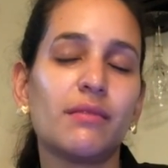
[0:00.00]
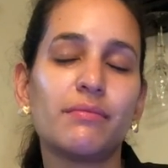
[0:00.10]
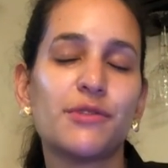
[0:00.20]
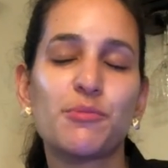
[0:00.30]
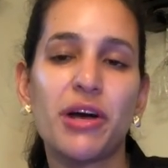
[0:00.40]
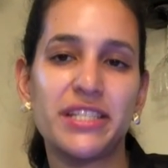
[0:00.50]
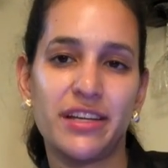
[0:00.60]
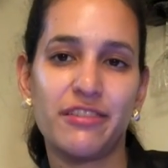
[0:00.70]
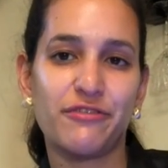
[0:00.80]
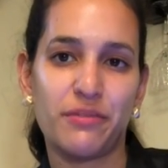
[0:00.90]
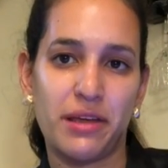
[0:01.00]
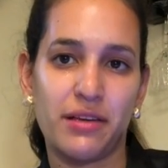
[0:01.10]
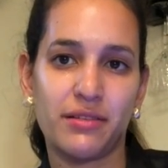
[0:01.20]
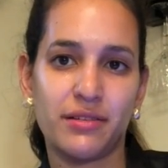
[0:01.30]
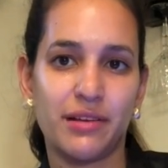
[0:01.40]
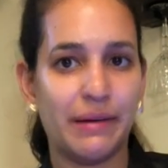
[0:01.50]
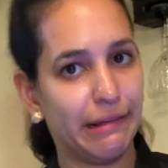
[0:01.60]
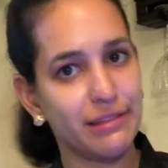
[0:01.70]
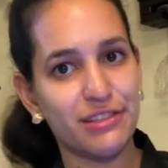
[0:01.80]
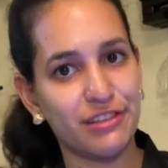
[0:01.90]
spa day for me. I mean, I
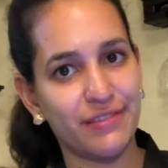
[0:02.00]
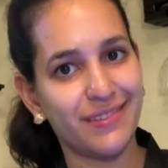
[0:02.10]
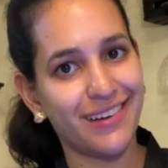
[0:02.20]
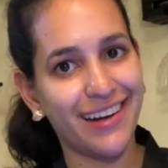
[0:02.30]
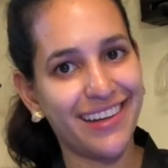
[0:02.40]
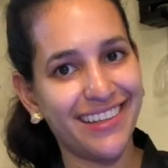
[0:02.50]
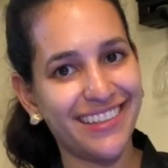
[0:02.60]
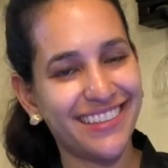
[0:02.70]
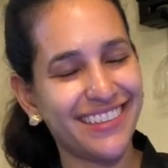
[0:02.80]
deserve it, right?